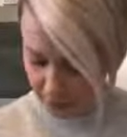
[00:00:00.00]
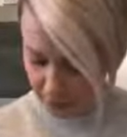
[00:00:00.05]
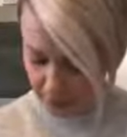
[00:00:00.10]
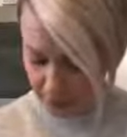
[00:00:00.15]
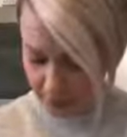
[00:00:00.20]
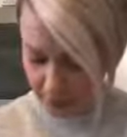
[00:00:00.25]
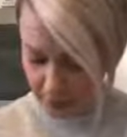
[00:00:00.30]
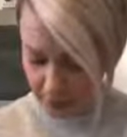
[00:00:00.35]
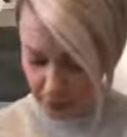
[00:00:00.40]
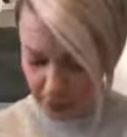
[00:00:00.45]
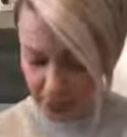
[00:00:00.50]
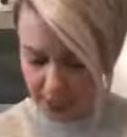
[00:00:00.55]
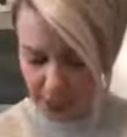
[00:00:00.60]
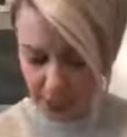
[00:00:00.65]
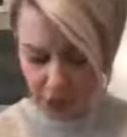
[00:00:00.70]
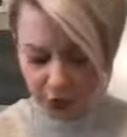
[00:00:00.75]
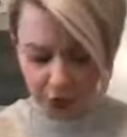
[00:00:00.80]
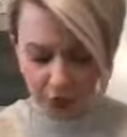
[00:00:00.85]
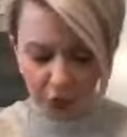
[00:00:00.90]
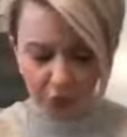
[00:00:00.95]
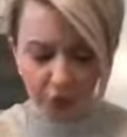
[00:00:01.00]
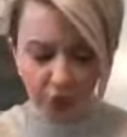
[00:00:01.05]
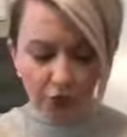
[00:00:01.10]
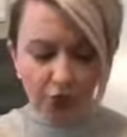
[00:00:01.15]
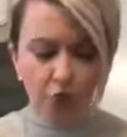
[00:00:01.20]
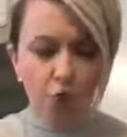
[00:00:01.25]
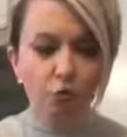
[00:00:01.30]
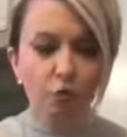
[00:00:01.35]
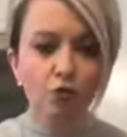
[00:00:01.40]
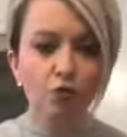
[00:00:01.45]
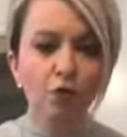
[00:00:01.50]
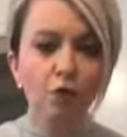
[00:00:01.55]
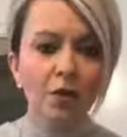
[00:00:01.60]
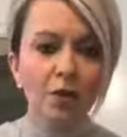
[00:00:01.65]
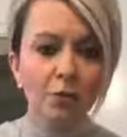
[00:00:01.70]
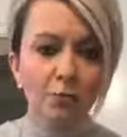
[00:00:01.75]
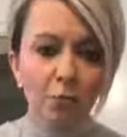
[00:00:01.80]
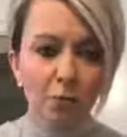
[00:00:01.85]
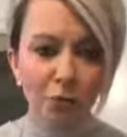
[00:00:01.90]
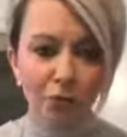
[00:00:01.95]
Doesn't mean you should consume too much
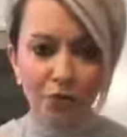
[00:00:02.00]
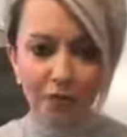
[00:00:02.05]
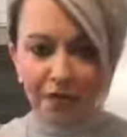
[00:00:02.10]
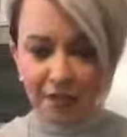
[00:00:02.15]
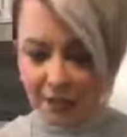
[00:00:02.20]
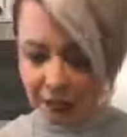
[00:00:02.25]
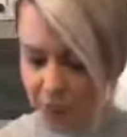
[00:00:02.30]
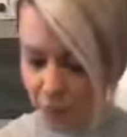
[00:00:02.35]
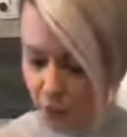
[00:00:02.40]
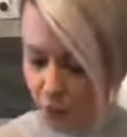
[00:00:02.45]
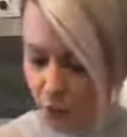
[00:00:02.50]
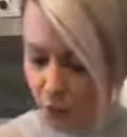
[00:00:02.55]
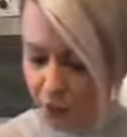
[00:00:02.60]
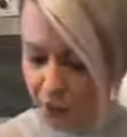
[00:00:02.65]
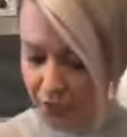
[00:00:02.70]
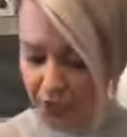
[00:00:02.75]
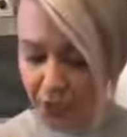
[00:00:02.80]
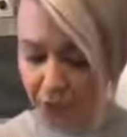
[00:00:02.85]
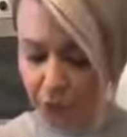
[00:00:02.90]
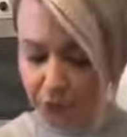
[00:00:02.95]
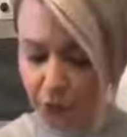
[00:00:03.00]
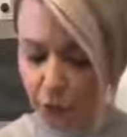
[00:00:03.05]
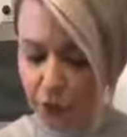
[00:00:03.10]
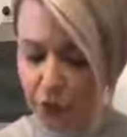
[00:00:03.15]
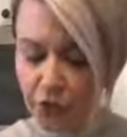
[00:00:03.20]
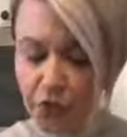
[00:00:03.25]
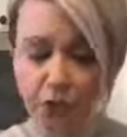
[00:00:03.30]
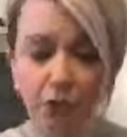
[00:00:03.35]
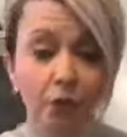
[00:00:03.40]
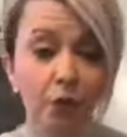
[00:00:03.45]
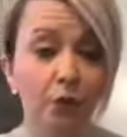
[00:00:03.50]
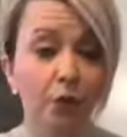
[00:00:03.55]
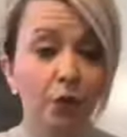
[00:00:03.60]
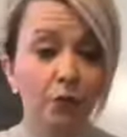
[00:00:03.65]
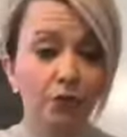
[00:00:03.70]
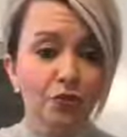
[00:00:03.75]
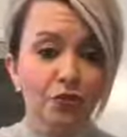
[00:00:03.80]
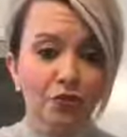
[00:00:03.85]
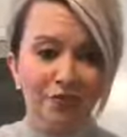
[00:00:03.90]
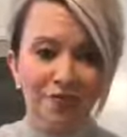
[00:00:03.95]
protein, because protein converts to
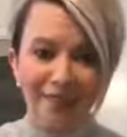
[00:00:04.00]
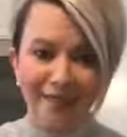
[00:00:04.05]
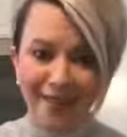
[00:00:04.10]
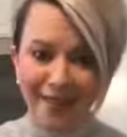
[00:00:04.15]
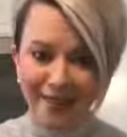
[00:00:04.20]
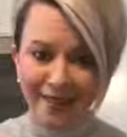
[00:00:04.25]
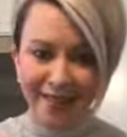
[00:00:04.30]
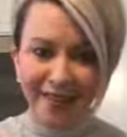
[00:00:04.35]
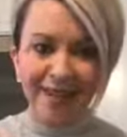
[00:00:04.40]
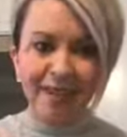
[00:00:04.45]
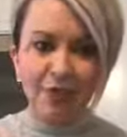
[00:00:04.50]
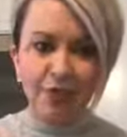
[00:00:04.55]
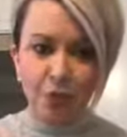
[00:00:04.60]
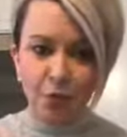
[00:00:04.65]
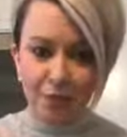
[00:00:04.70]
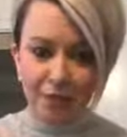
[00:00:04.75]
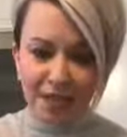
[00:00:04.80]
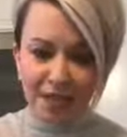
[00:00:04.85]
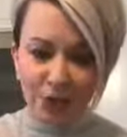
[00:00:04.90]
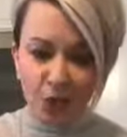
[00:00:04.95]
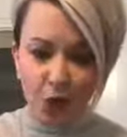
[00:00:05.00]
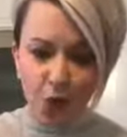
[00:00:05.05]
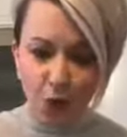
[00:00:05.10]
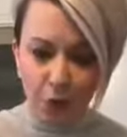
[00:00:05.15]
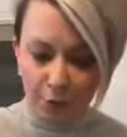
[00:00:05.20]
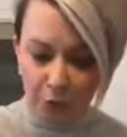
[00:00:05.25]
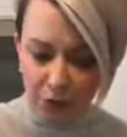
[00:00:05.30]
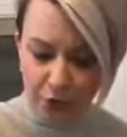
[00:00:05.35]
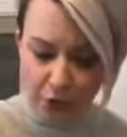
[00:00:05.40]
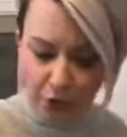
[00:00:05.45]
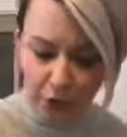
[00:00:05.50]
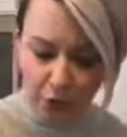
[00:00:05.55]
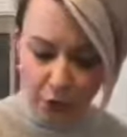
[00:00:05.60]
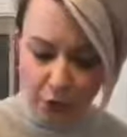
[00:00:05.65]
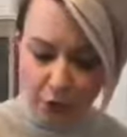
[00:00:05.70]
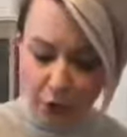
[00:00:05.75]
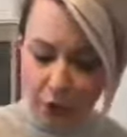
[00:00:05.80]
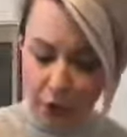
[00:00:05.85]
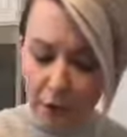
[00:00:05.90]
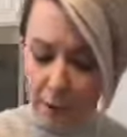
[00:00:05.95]
glucose just like too many carbs do.
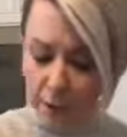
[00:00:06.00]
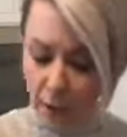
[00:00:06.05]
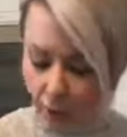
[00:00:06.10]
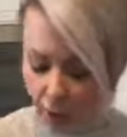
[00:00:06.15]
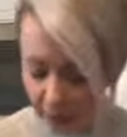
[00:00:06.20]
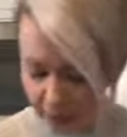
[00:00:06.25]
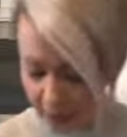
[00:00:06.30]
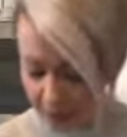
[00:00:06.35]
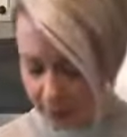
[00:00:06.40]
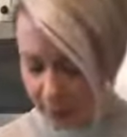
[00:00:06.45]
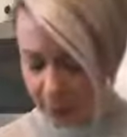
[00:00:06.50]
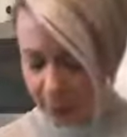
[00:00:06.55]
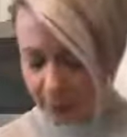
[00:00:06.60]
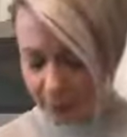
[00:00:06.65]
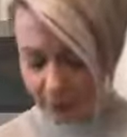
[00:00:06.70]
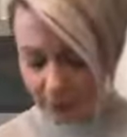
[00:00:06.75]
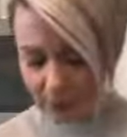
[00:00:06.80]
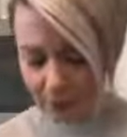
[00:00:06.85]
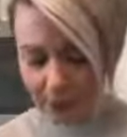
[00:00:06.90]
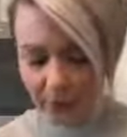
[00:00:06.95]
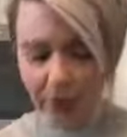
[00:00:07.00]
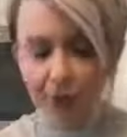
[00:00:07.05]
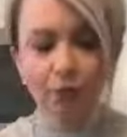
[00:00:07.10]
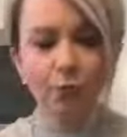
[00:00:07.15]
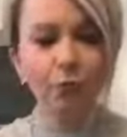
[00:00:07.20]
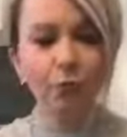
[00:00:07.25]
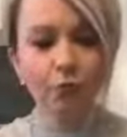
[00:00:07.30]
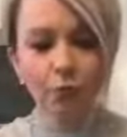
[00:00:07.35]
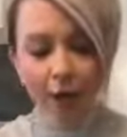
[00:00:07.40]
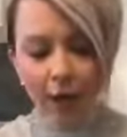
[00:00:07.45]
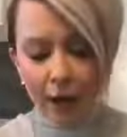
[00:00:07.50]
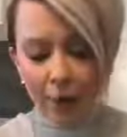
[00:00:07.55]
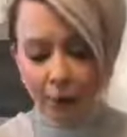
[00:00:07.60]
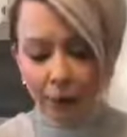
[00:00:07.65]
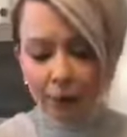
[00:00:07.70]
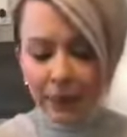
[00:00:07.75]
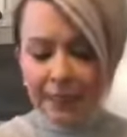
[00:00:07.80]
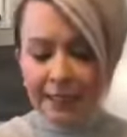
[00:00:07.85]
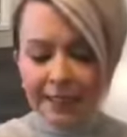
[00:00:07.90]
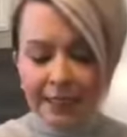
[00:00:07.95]
But you
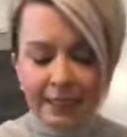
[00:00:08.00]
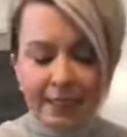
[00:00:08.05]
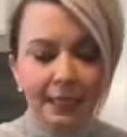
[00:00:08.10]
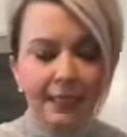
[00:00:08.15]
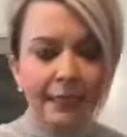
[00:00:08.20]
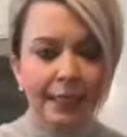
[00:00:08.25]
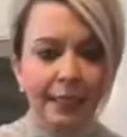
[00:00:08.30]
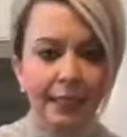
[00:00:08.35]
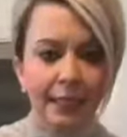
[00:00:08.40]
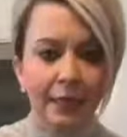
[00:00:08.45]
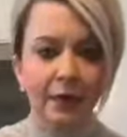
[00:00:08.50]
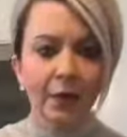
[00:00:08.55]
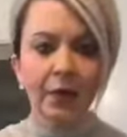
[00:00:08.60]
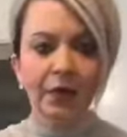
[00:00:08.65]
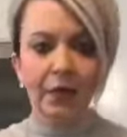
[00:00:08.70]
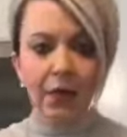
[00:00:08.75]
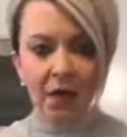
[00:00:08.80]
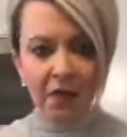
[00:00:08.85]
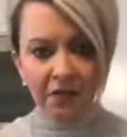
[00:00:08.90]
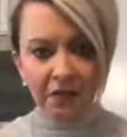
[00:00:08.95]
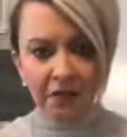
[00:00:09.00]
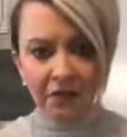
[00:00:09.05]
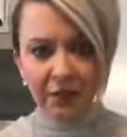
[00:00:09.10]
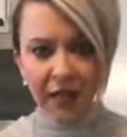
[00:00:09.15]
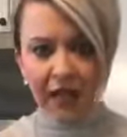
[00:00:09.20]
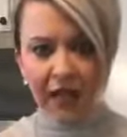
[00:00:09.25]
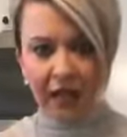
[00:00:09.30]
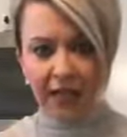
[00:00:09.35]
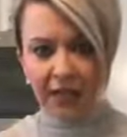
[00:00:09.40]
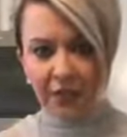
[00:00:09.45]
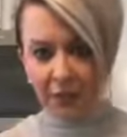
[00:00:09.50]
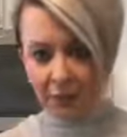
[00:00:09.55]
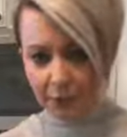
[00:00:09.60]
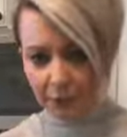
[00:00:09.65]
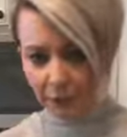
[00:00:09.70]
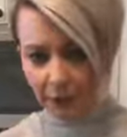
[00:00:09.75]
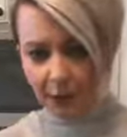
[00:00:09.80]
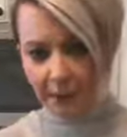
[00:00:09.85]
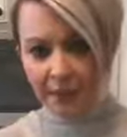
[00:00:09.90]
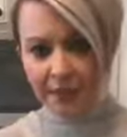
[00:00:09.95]
probably didn't get enough fat and you
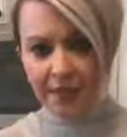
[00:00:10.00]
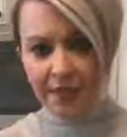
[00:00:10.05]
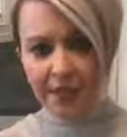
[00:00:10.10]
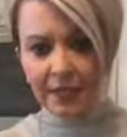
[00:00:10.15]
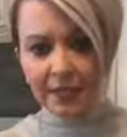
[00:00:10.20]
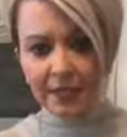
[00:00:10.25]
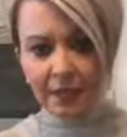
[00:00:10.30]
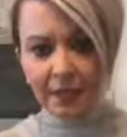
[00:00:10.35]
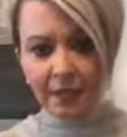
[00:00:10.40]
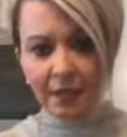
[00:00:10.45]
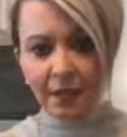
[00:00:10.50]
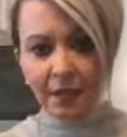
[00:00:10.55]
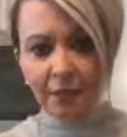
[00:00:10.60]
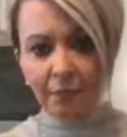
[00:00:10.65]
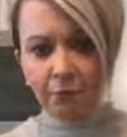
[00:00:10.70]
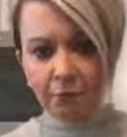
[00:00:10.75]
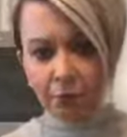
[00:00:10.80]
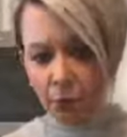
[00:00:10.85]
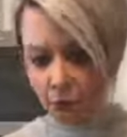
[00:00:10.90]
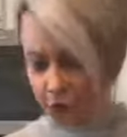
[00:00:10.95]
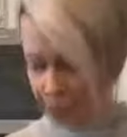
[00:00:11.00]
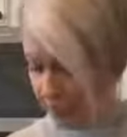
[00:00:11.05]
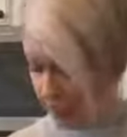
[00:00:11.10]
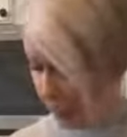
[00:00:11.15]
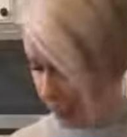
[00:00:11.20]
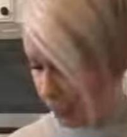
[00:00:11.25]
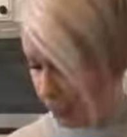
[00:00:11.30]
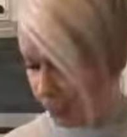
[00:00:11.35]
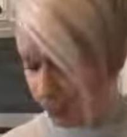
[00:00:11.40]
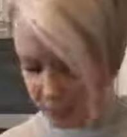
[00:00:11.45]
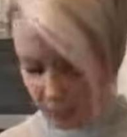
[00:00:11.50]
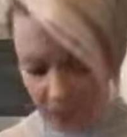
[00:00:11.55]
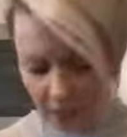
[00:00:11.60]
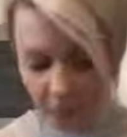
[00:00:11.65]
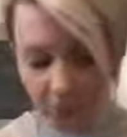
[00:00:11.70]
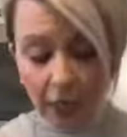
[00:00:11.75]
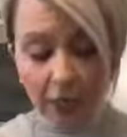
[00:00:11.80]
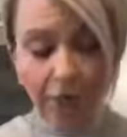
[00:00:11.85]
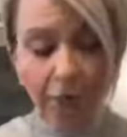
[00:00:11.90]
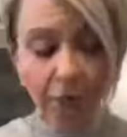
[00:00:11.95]
probably didn't get enough protein
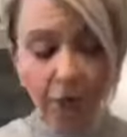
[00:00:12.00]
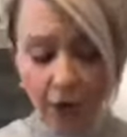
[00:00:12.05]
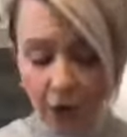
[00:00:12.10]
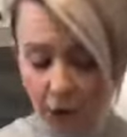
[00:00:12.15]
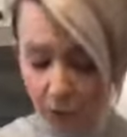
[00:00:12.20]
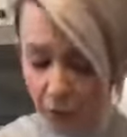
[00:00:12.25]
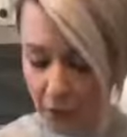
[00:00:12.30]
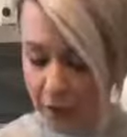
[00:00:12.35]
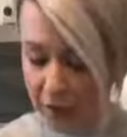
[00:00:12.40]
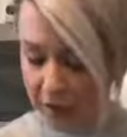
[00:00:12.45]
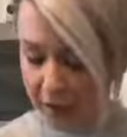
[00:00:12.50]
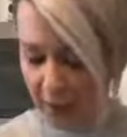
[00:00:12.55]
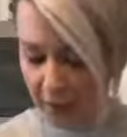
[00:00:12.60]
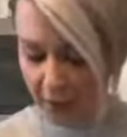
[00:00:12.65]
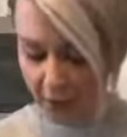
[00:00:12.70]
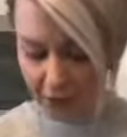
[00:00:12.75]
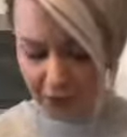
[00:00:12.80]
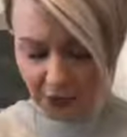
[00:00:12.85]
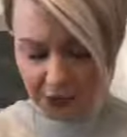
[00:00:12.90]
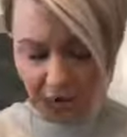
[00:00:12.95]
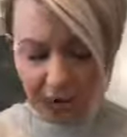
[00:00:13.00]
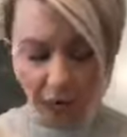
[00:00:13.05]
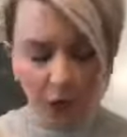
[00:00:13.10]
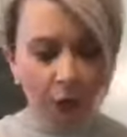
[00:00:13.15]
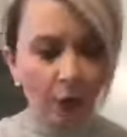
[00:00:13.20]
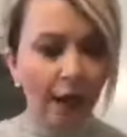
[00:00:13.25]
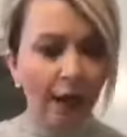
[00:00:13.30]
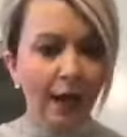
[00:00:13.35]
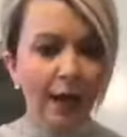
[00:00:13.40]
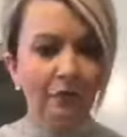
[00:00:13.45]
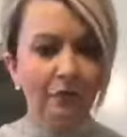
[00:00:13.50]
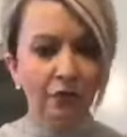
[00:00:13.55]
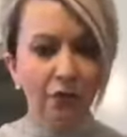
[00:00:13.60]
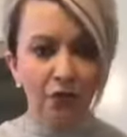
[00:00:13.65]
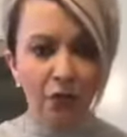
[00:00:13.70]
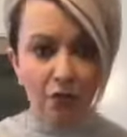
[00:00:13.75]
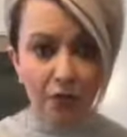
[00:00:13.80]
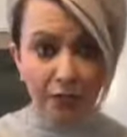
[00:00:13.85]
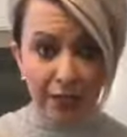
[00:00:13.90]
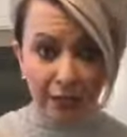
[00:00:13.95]
if you're hungry and tired an hour after
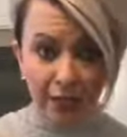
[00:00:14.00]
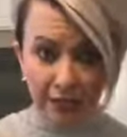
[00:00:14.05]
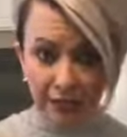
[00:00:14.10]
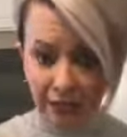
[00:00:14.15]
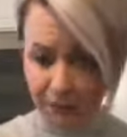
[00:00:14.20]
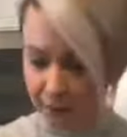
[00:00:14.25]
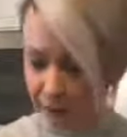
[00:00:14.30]
you eat.